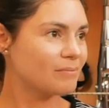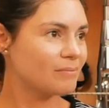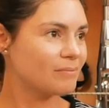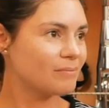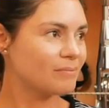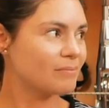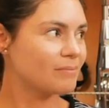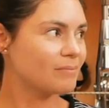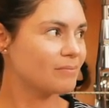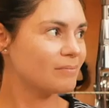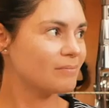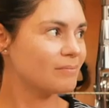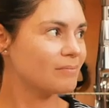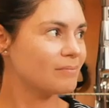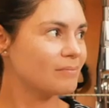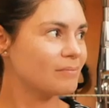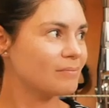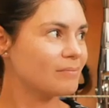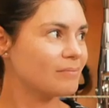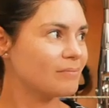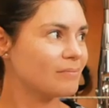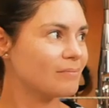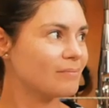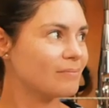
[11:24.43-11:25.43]

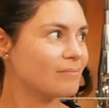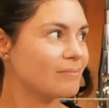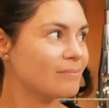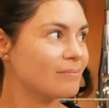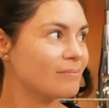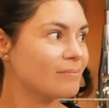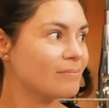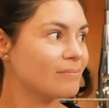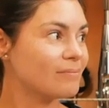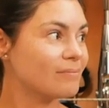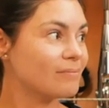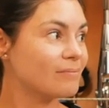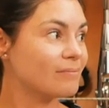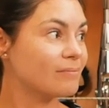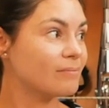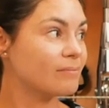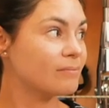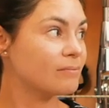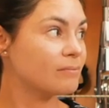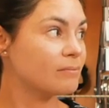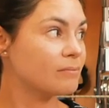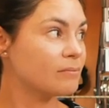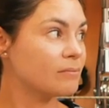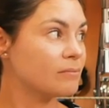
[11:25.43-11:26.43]

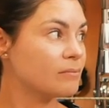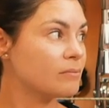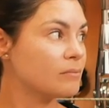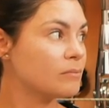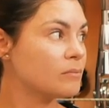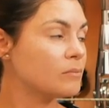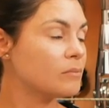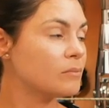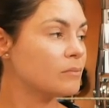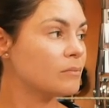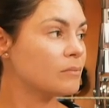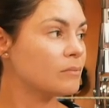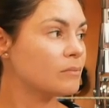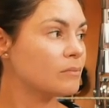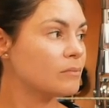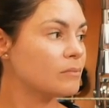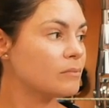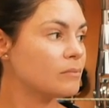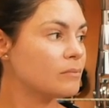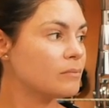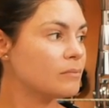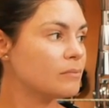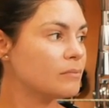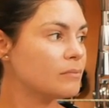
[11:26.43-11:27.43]

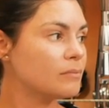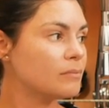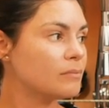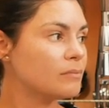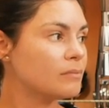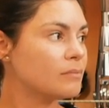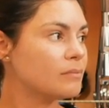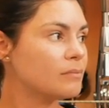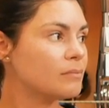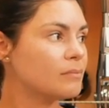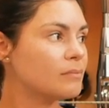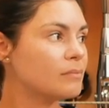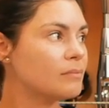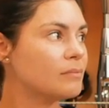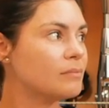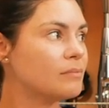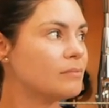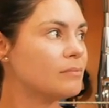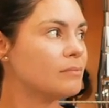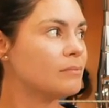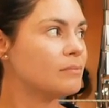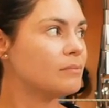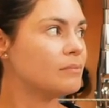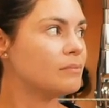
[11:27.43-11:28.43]

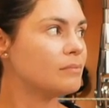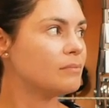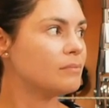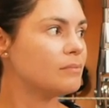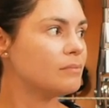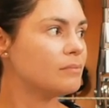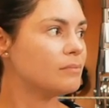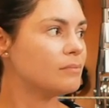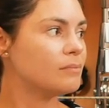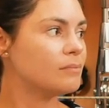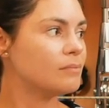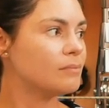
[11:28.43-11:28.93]
[no speech]